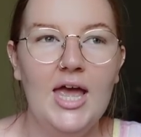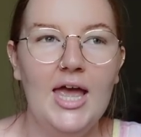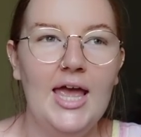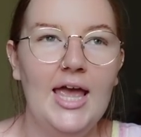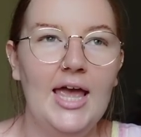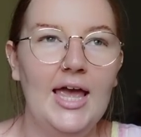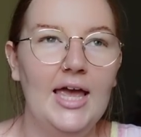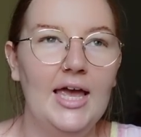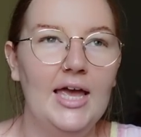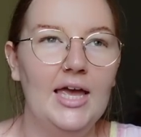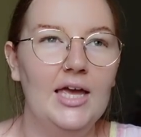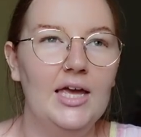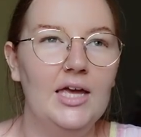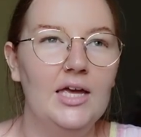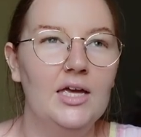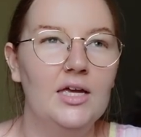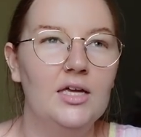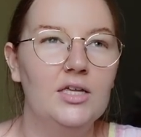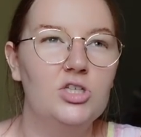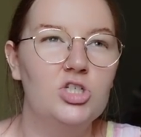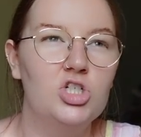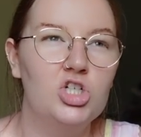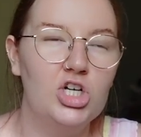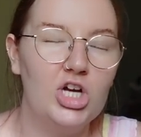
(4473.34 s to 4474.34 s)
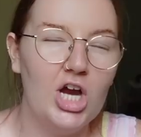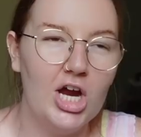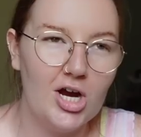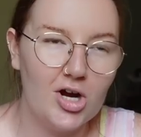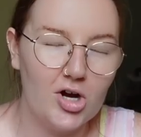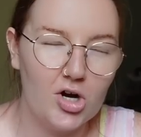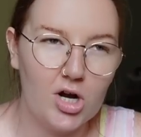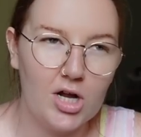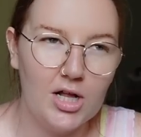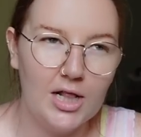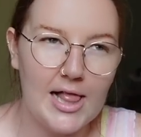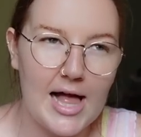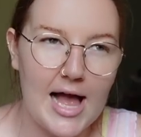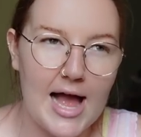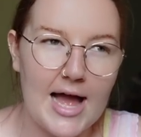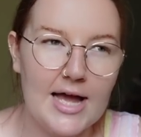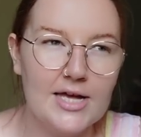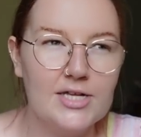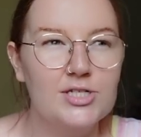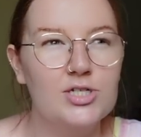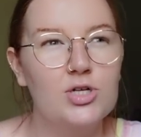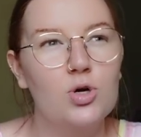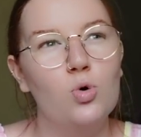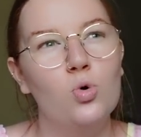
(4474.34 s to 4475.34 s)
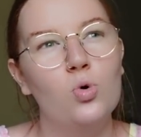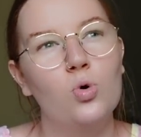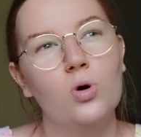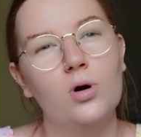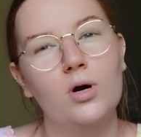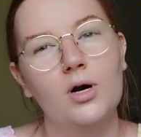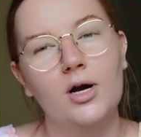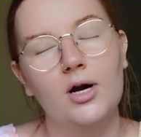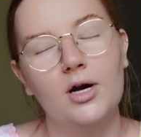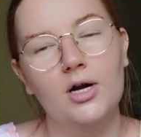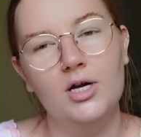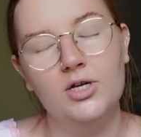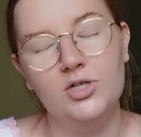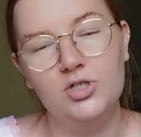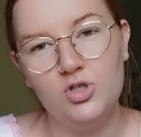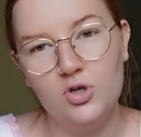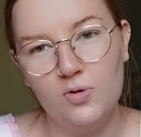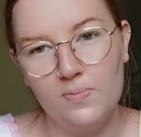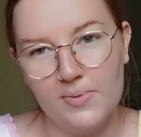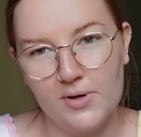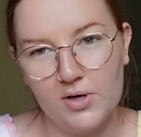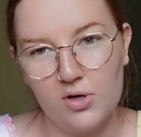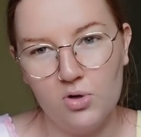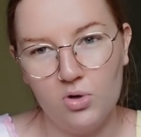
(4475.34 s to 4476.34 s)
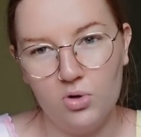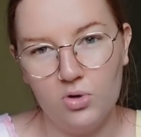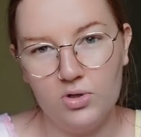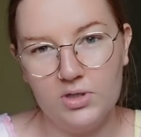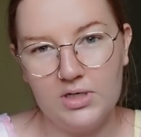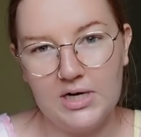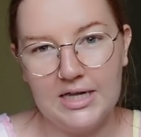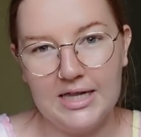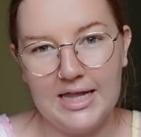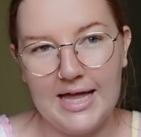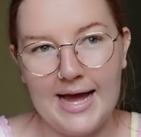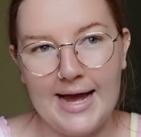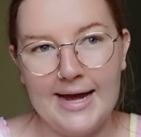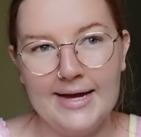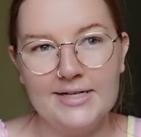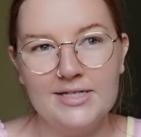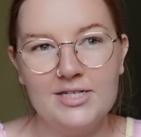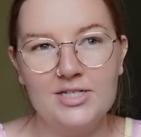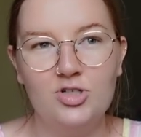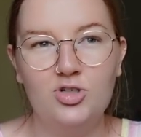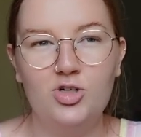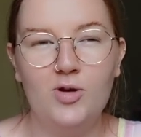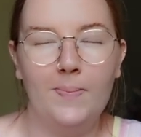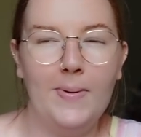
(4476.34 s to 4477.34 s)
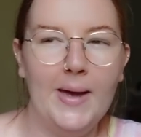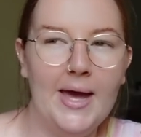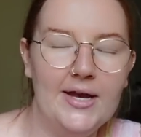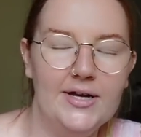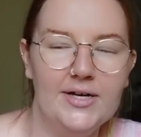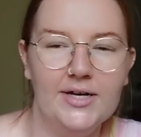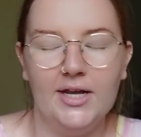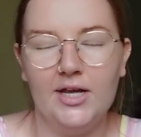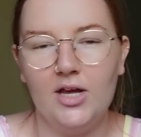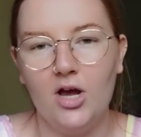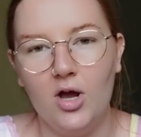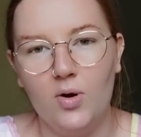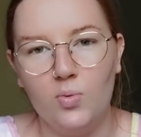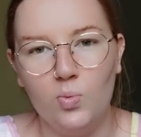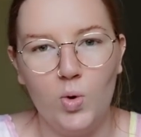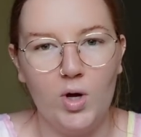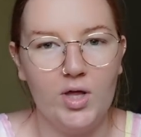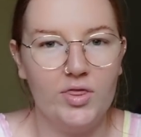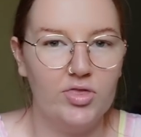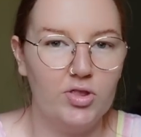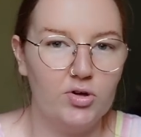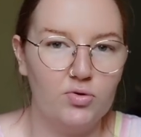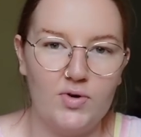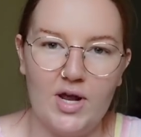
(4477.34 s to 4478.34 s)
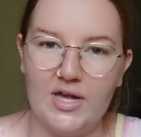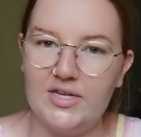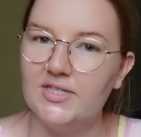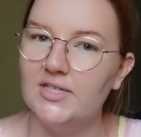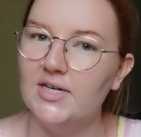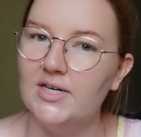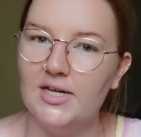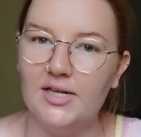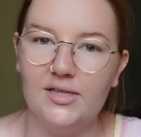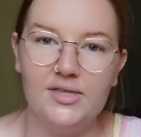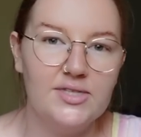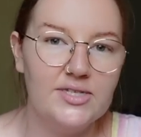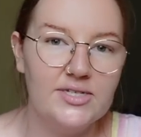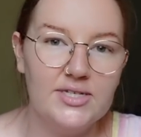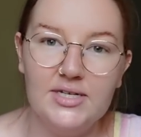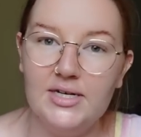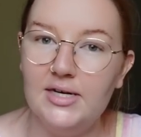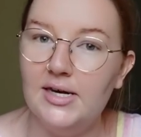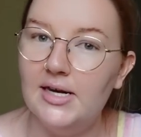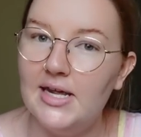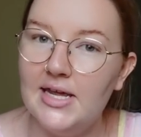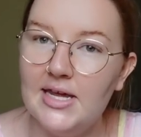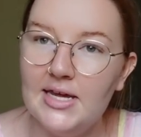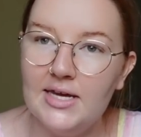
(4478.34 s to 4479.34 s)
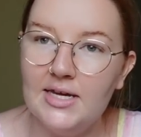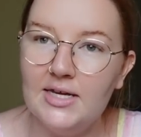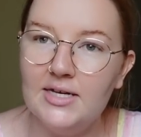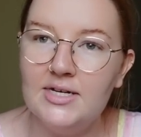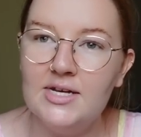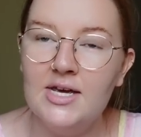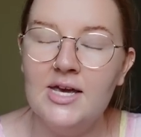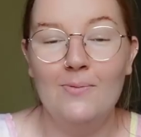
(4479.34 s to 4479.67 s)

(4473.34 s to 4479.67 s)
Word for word: a chair class or a Zumba Gold class, depending on what the residents need.